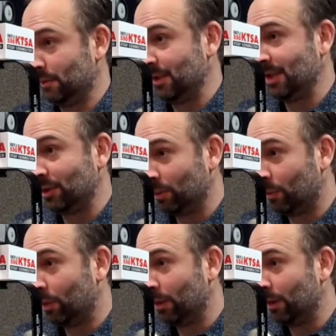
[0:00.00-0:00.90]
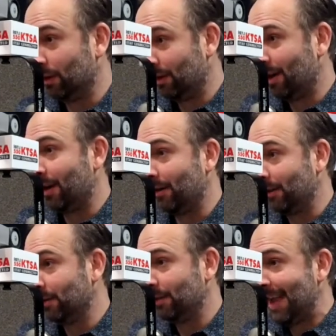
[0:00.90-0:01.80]
essential oil on
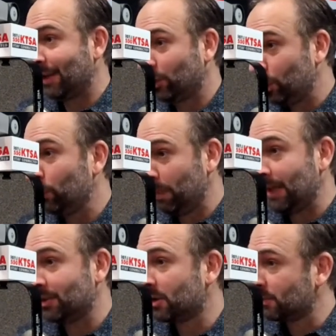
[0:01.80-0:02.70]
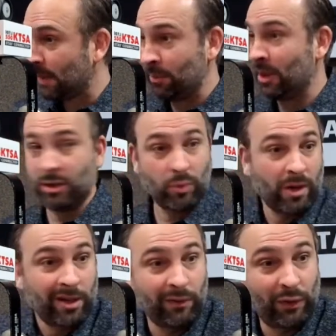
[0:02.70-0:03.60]
that toothpaste because maybe I just
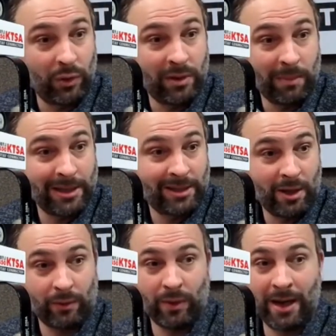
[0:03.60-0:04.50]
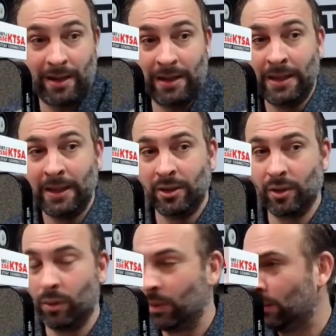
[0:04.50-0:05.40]
want to infuse it myself, right?
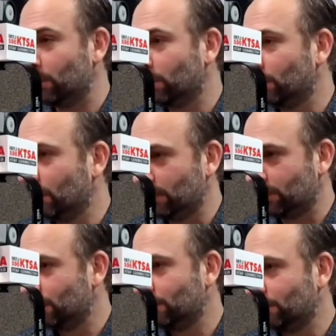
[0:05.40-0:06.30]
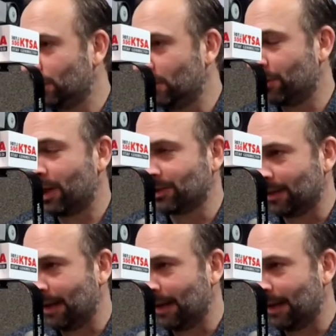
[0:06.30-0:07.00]
So what are your thoughts on